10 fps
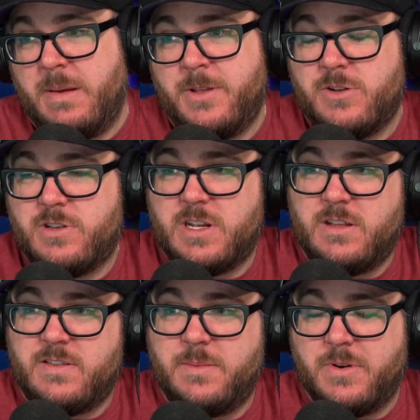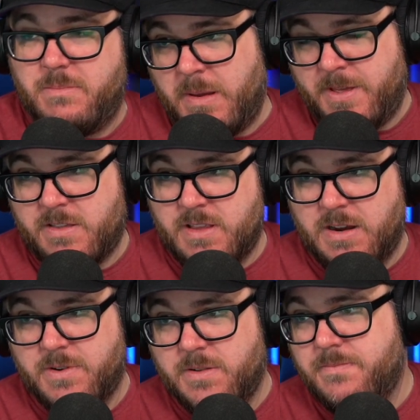just gonna separate. Maybe that's not
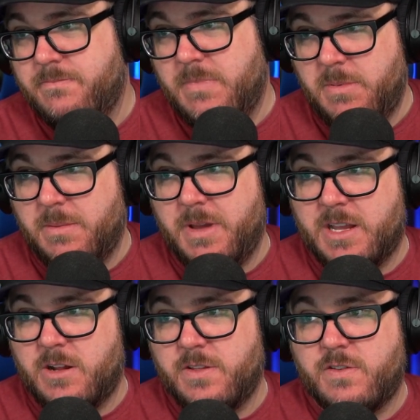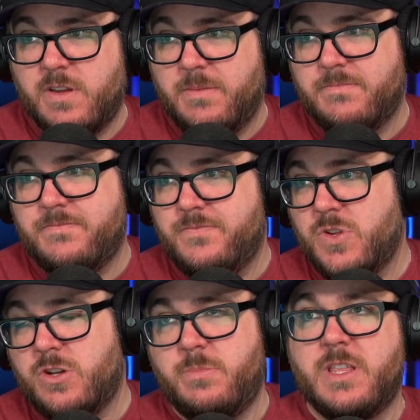real. Maybe I'm making all this up.
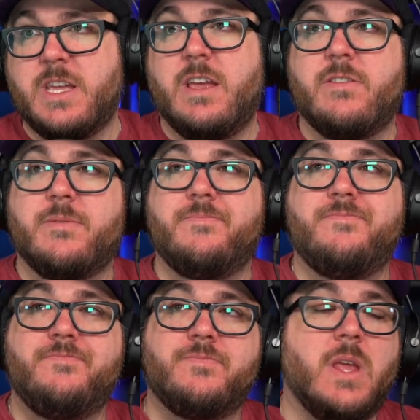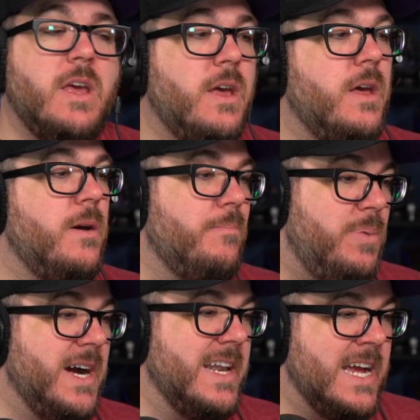Could be the case.
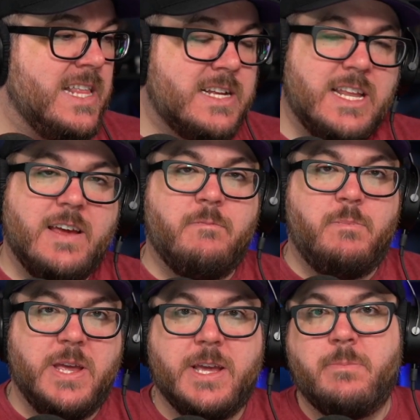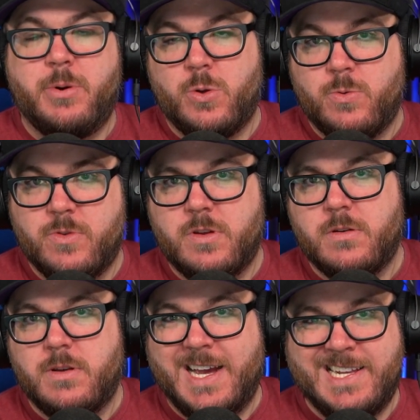But I like to have big, bold
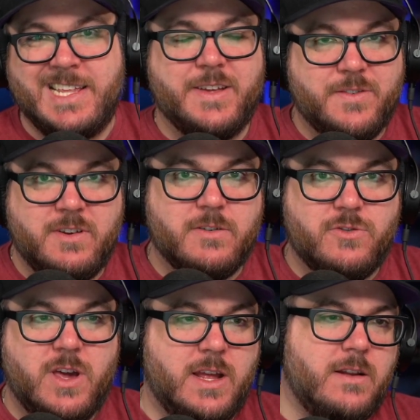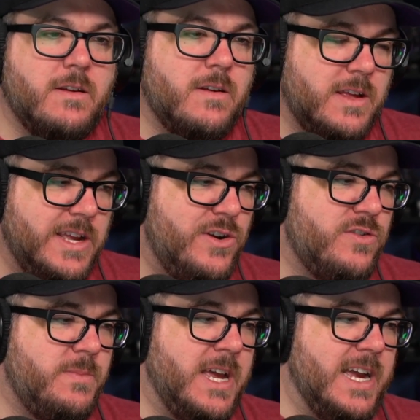ideas here, chat. Here's
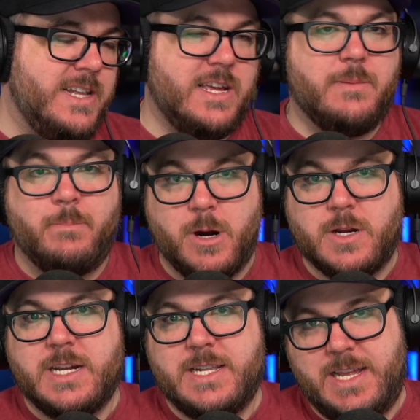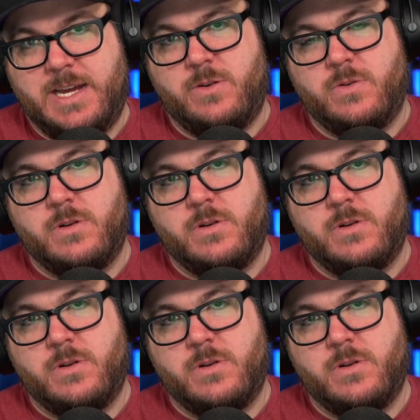my idea. Mark it down.